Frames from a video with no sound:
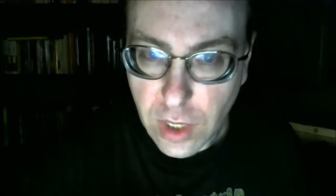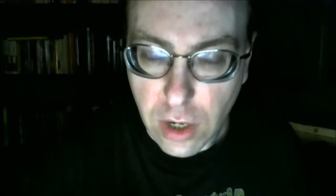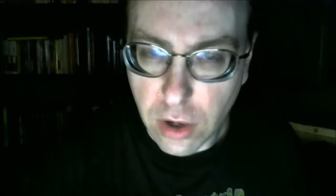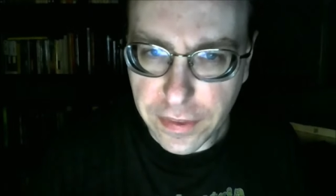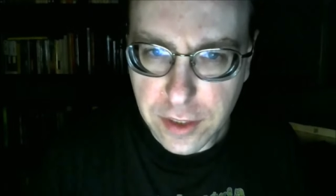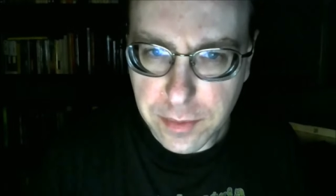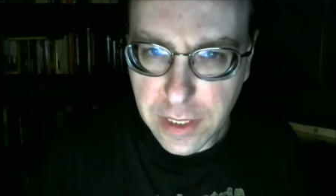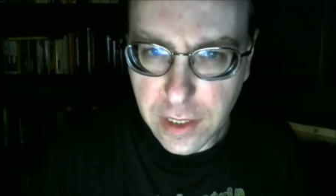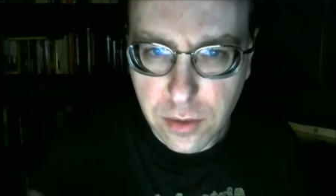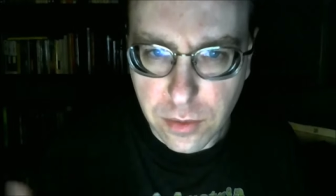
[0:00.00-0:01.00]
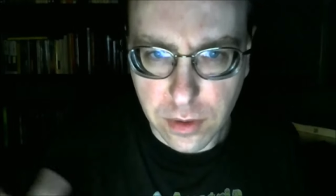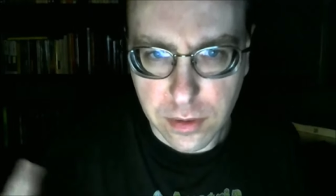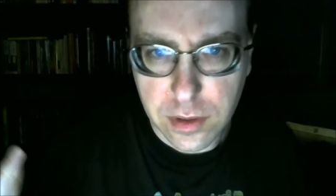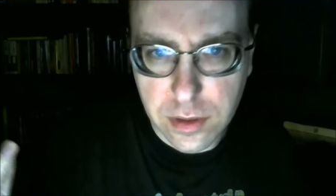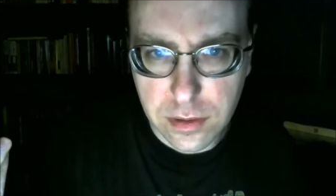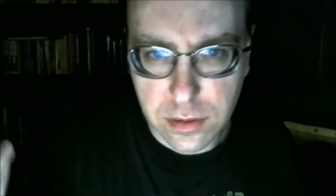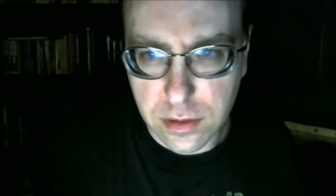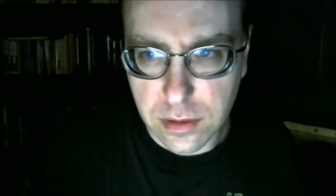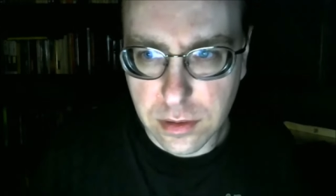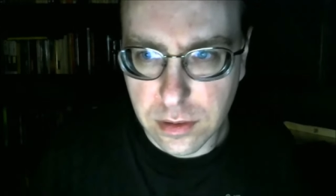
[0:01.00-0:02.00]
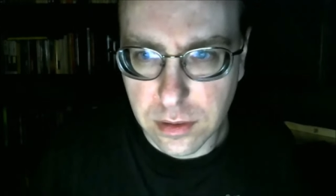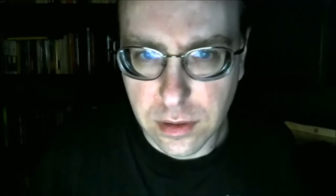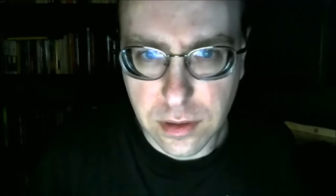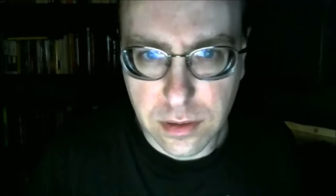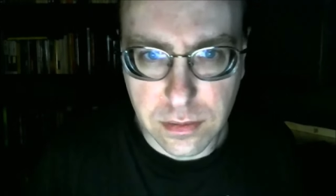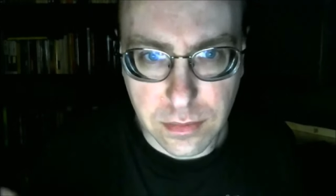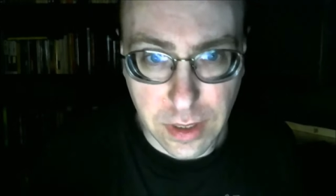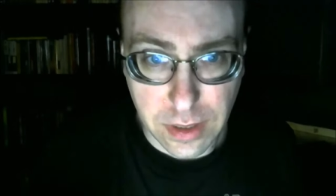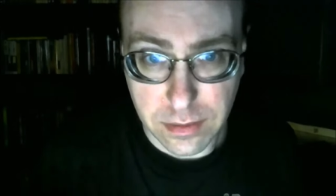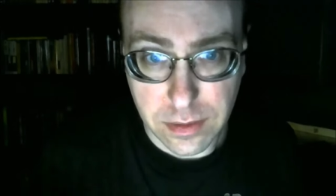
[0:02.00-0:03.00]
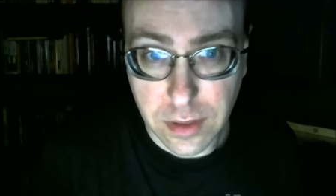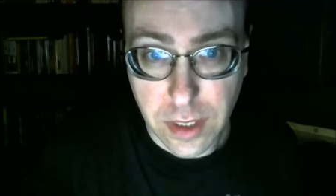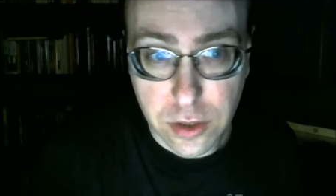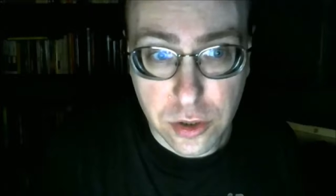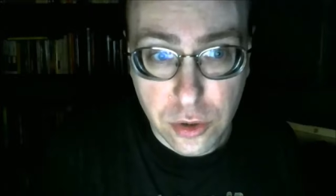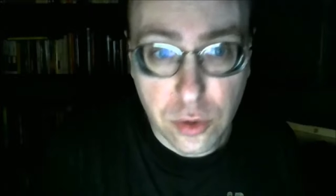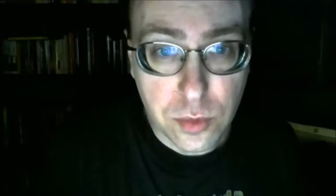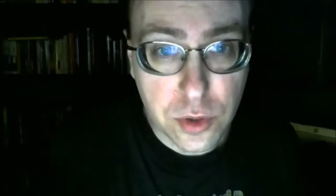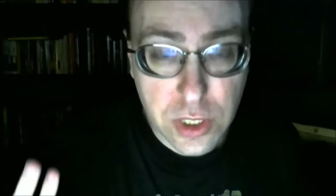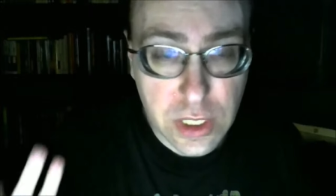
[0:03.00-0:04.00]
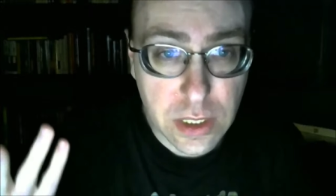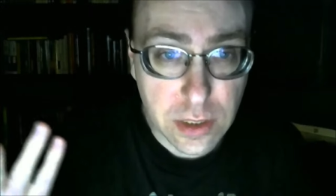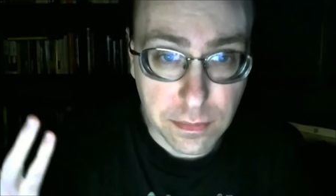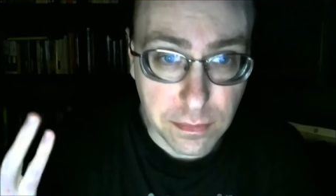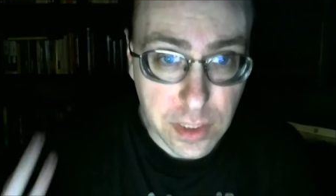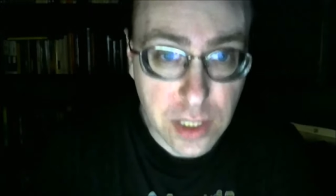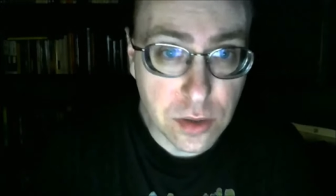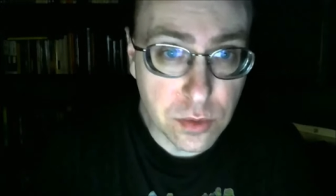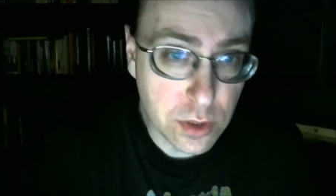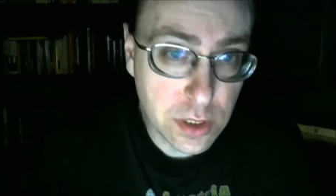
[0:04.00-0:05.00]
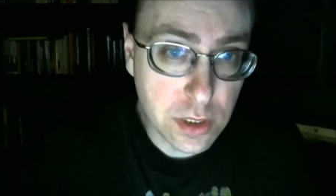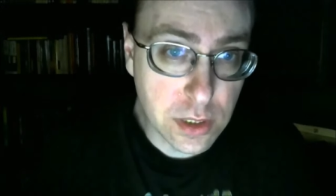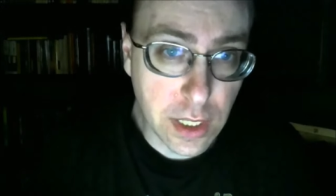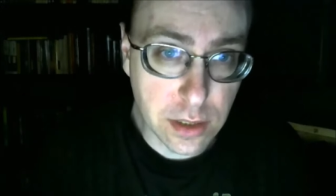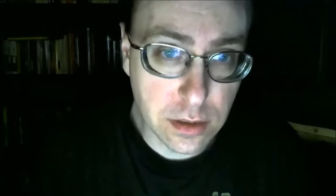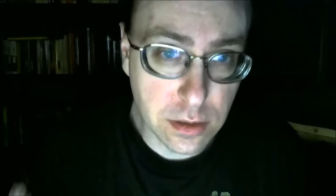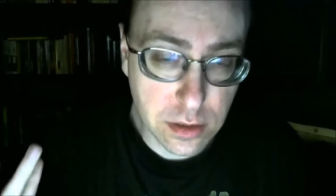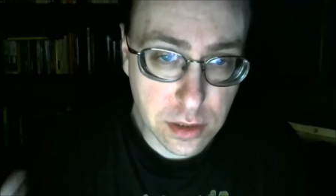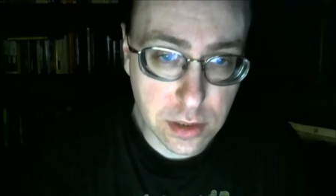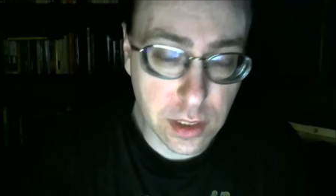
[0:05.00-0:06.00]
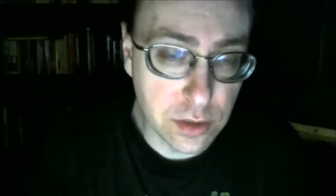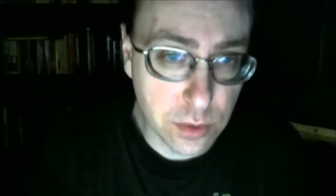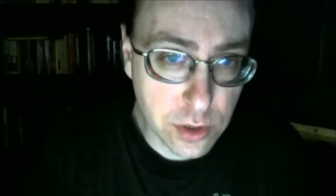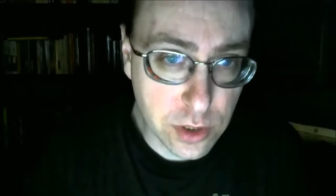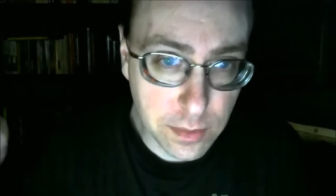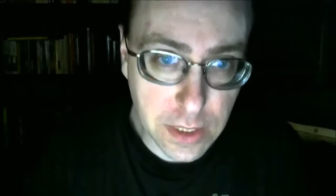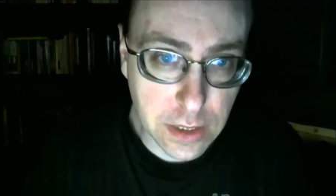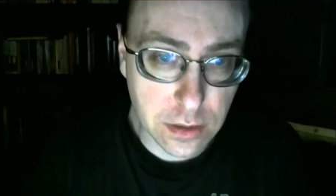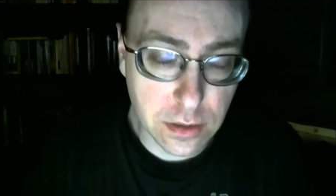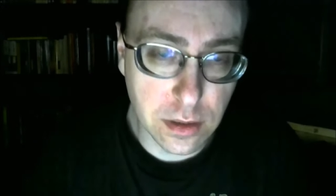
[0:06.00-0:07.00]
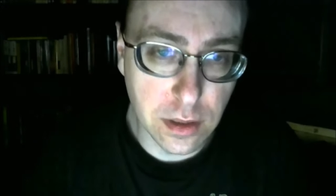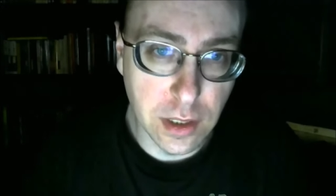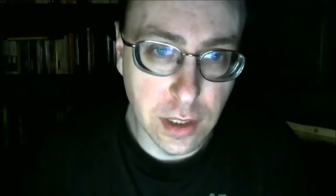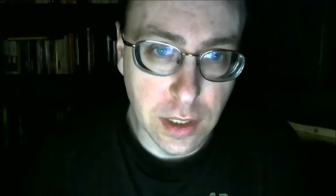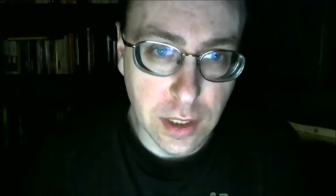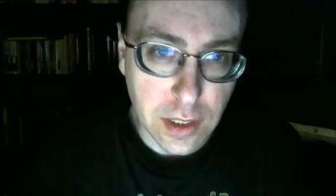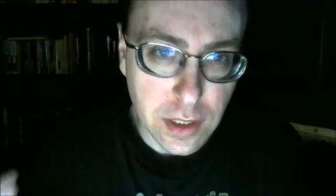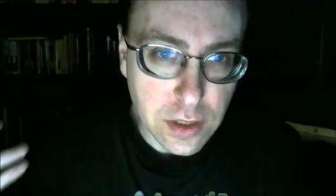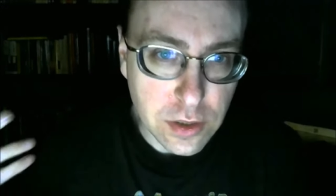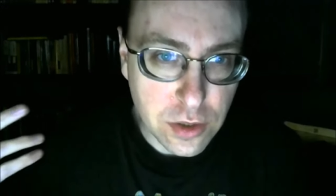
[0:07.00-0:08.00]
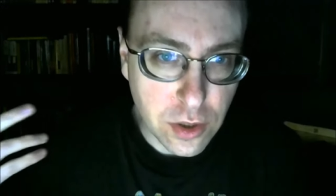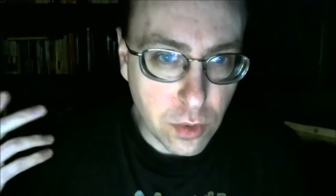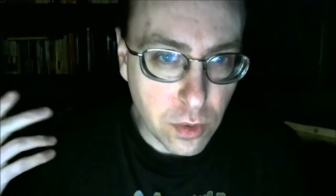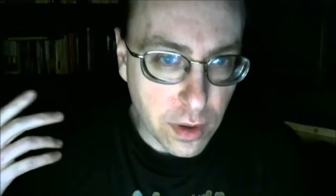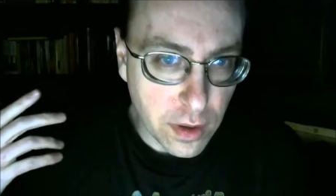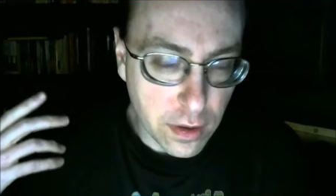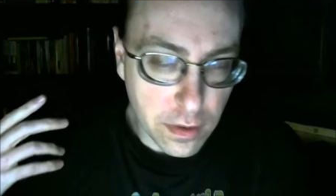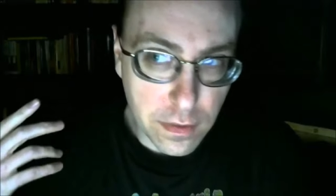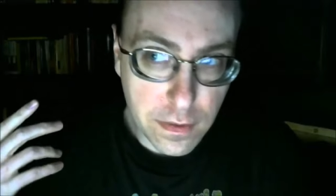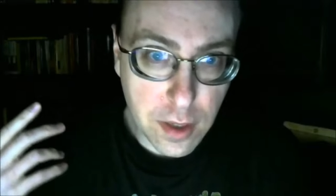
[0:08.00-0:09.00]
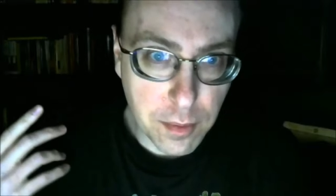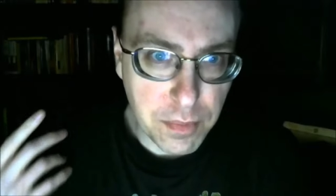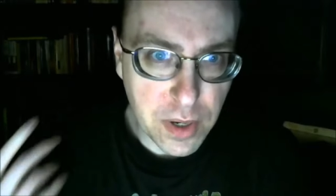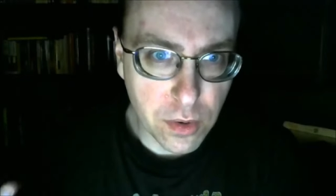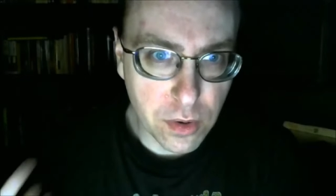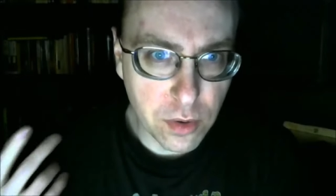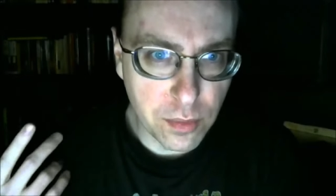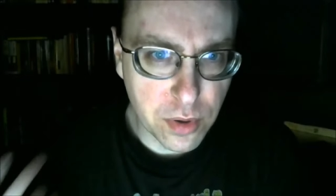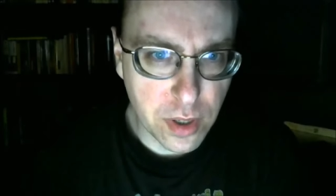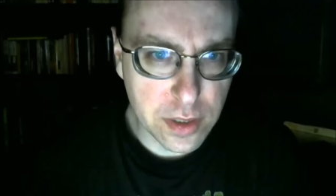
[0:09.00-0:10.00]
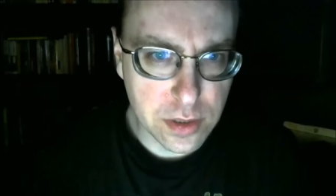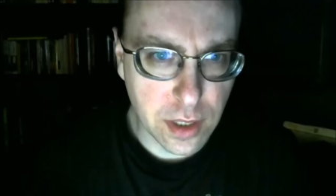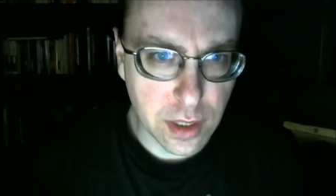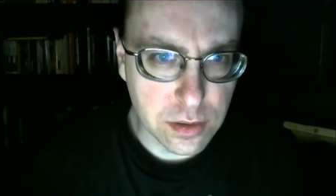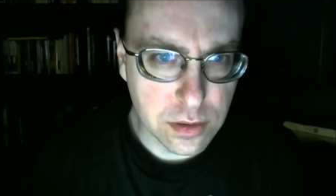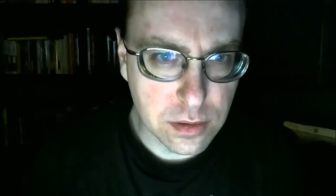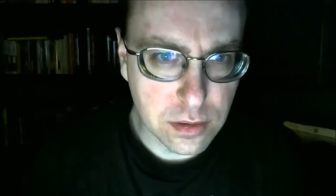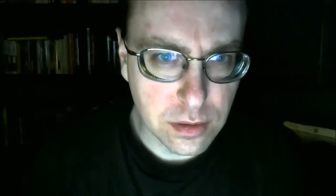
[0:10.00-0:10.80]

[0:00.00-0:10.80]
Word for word: all things being equal, I'm gonna, gonna assume she means what she says, and she says what she means. So the empirical process